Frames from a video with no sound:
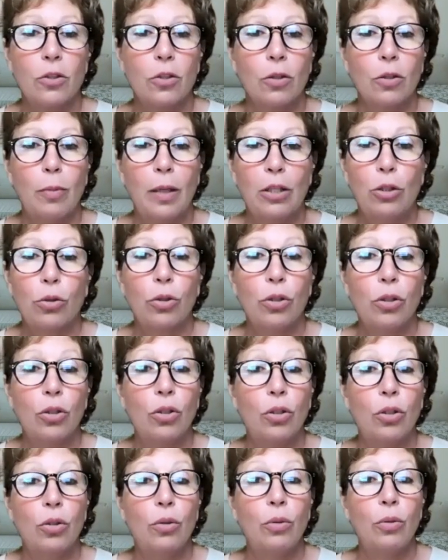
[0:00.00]
So make sure you
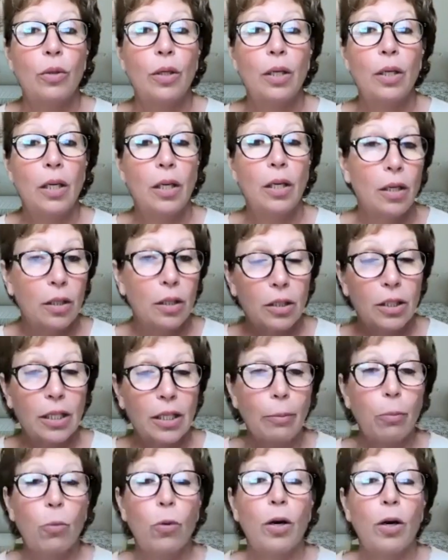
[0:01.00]
do
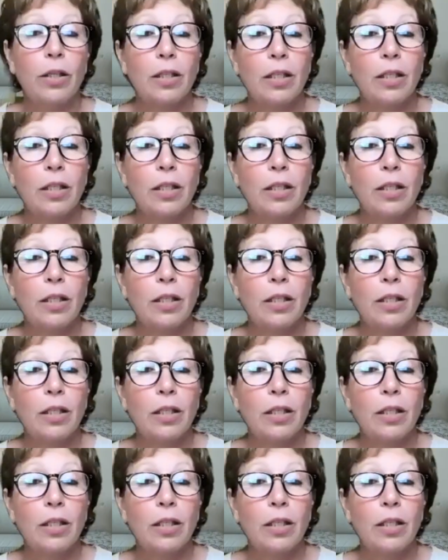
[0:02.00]
step 1,